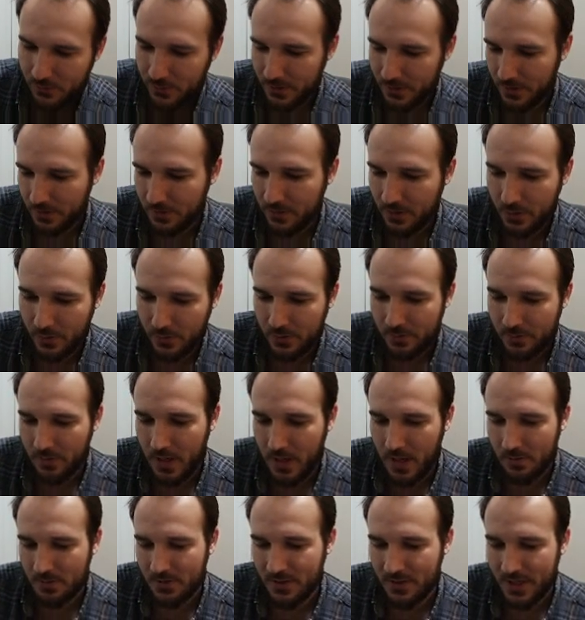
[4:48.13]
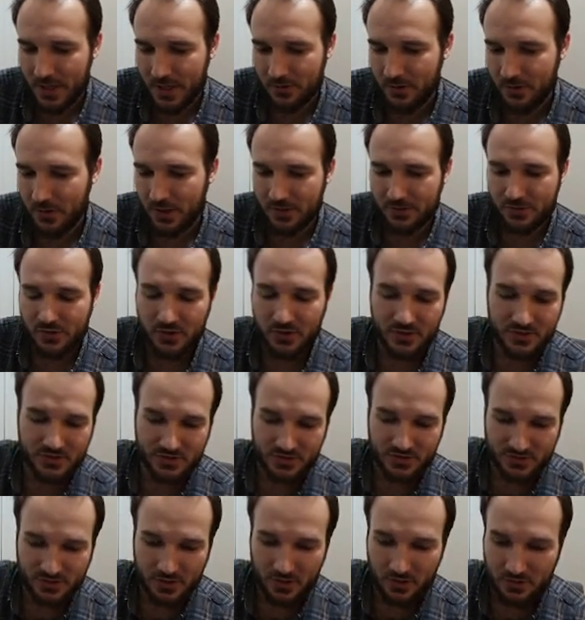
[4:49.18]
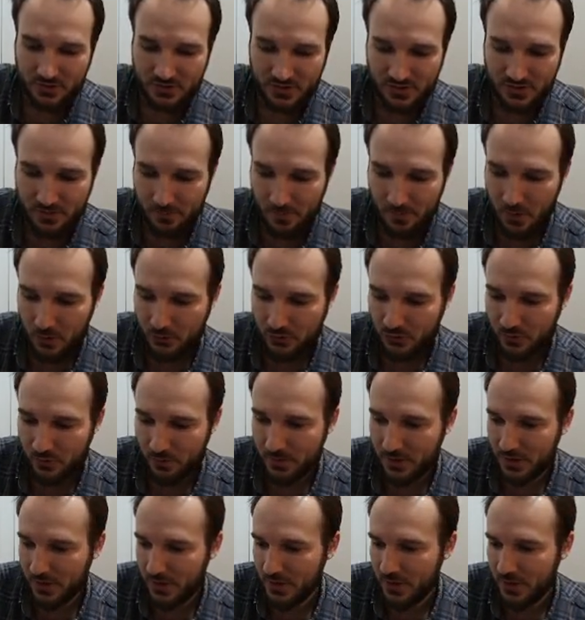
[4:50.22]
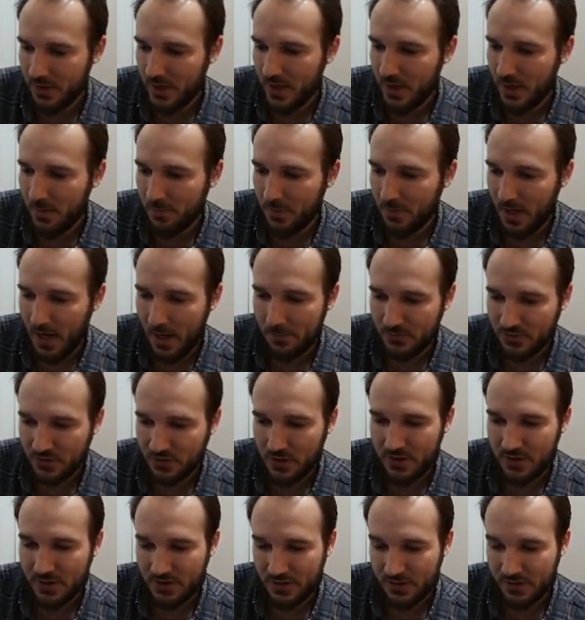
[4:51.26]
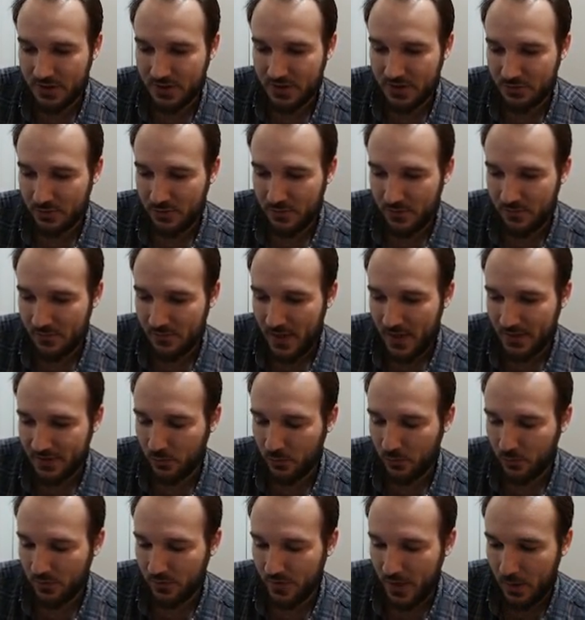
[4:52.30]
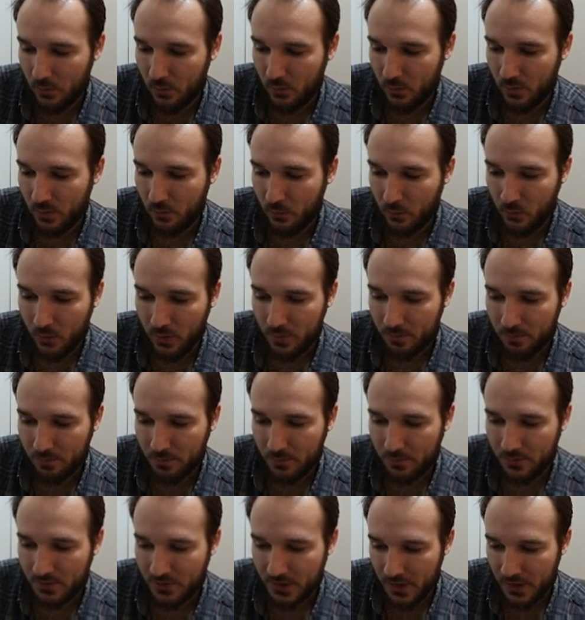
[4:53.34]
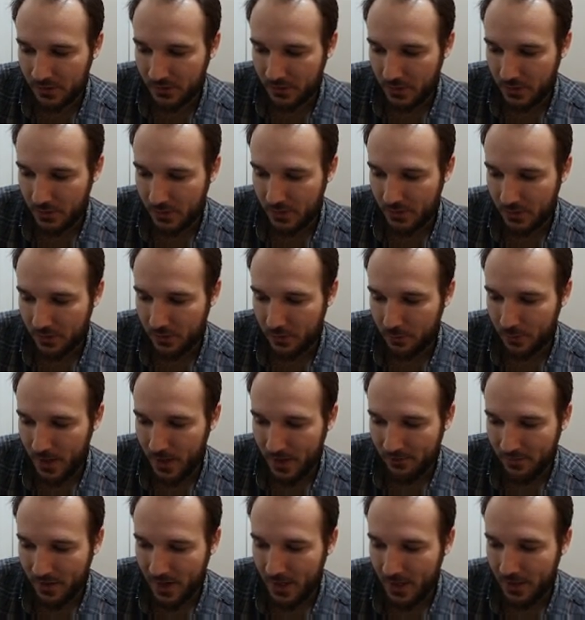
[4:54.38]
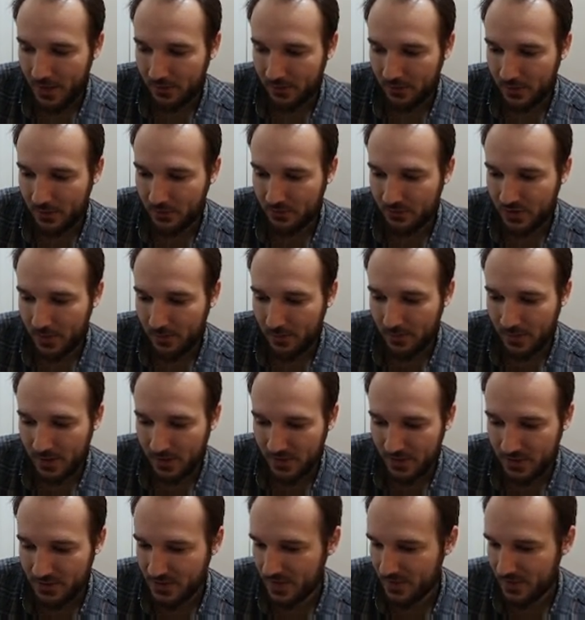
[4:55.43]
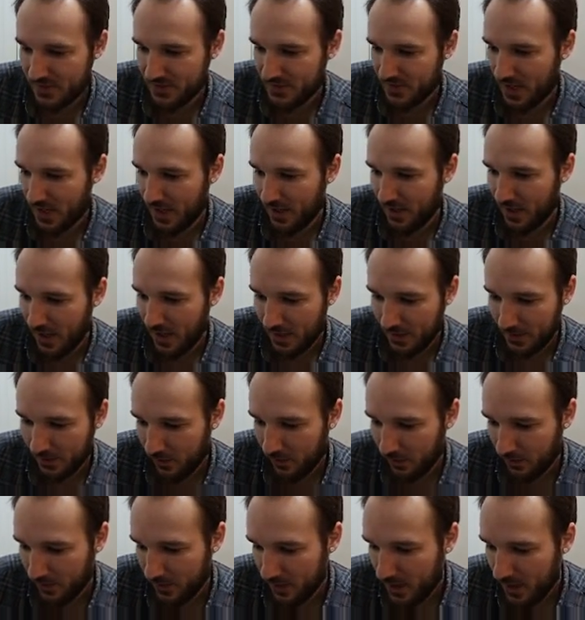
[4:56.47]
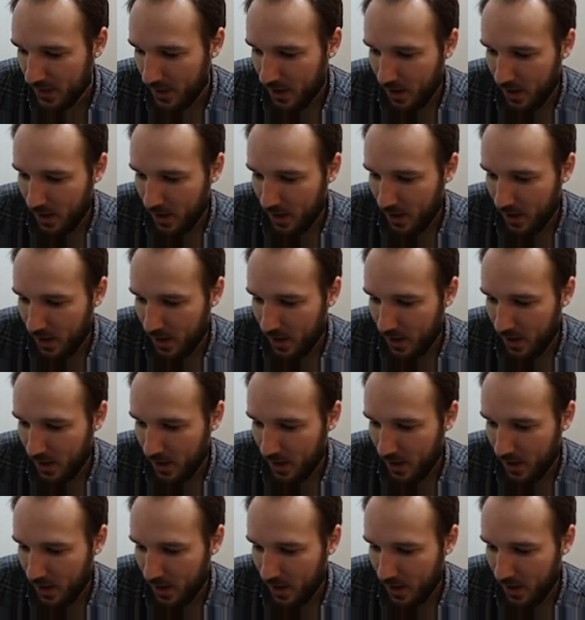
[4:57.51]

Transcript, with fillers: we go lower, probably down to like $36 at the most from here. But I'm starting to lean toward the fact that, that we're, we're done going lower. We have higher lows coming in. Let's get this higher high going.